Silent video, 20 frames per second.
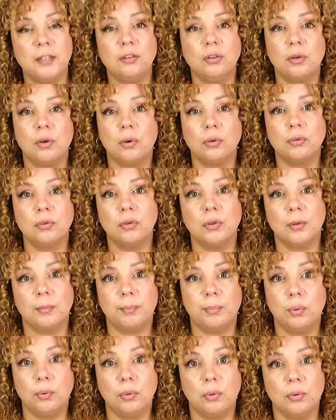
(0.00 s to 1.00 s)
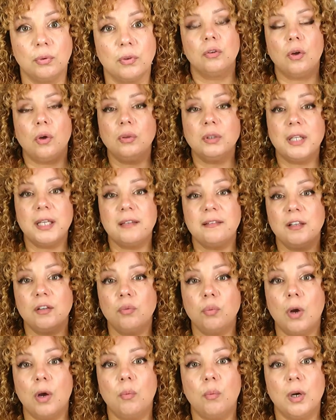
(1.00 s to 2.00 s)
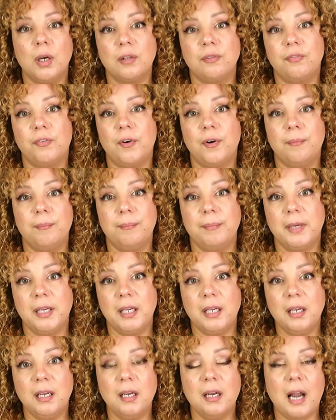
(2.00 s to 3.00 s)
you go to the pool. So this is what works for me.